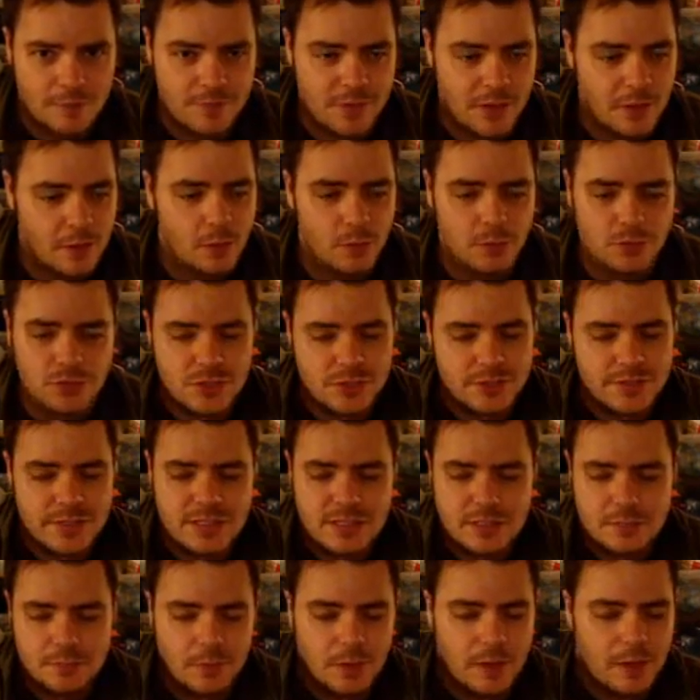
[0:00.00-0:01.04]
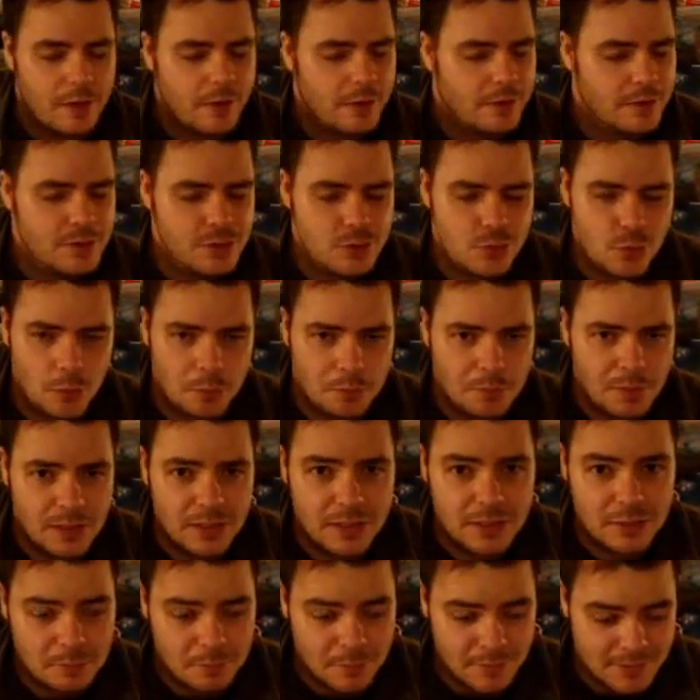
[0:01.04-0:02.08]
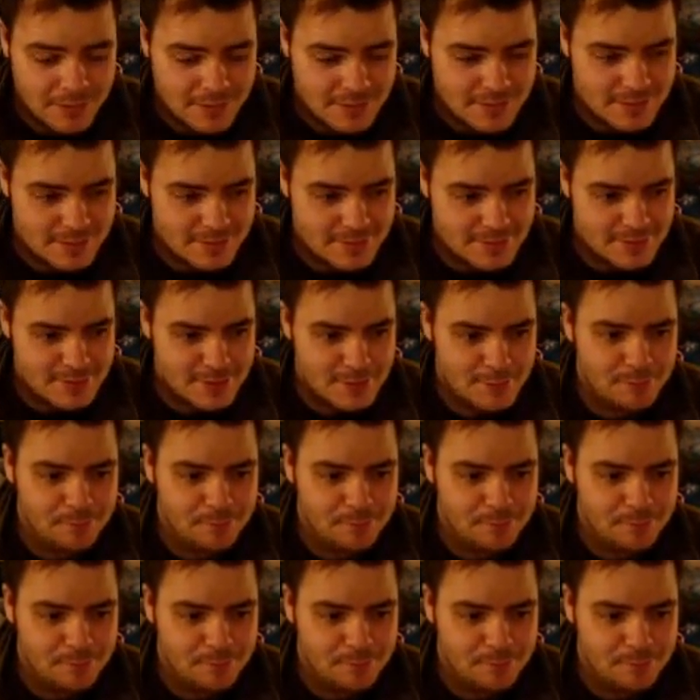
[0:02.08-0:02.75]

They all just exploded into a billion pieces.